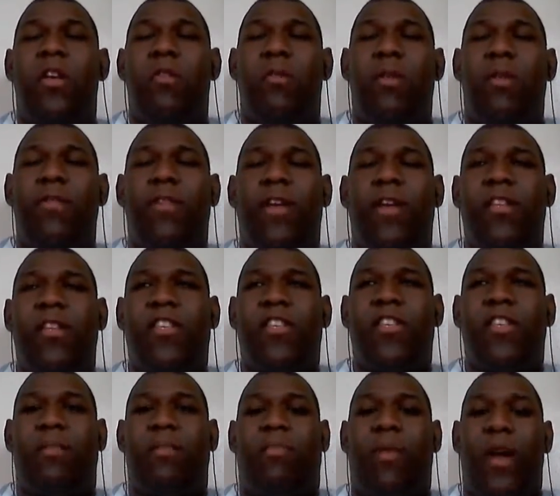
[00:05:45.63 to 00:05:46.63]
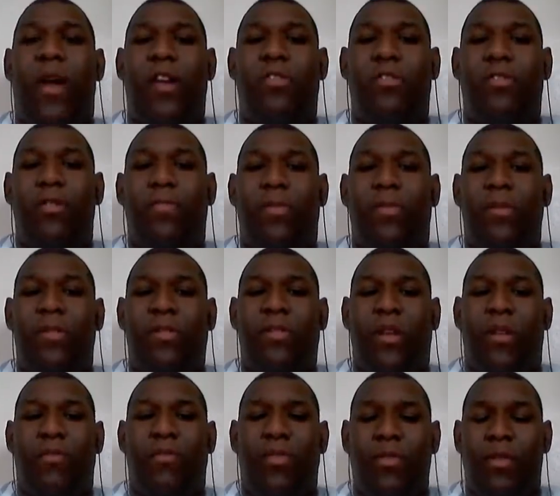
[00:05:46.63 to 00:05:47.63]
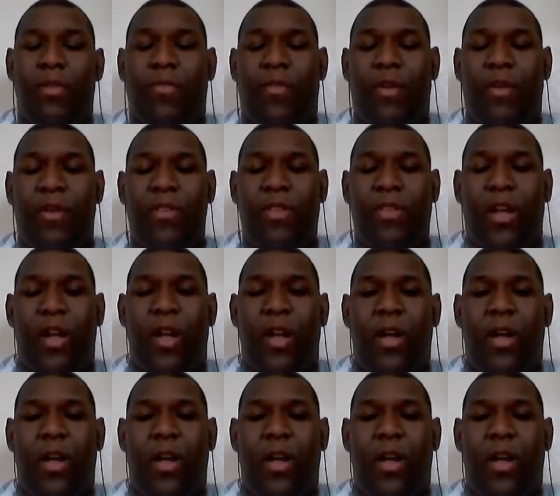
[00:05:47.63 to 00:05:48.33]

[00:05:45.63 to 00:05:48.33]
We even get to see the Pride Troopers of Universe,